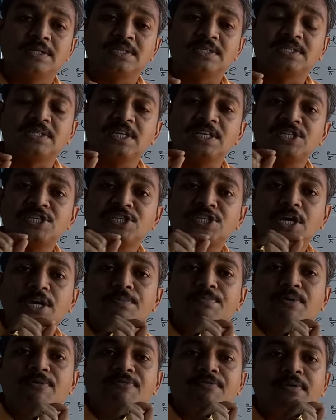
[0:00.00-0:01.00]
such
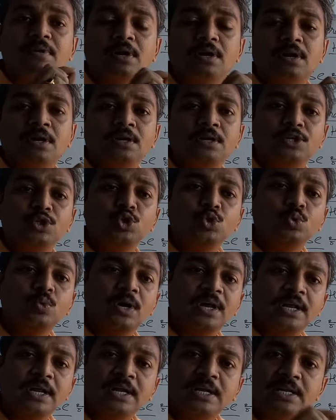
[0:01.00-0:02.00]
type of current you
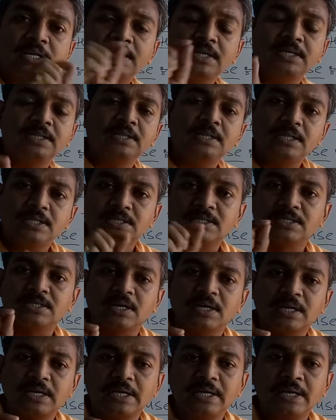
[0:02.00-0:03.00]
are getting in this
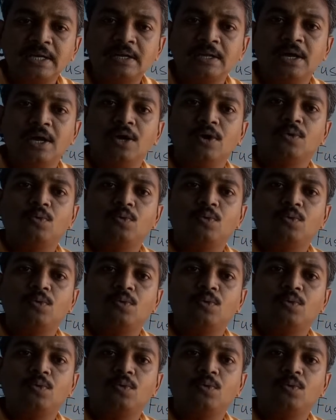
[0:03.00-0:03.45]
circuit,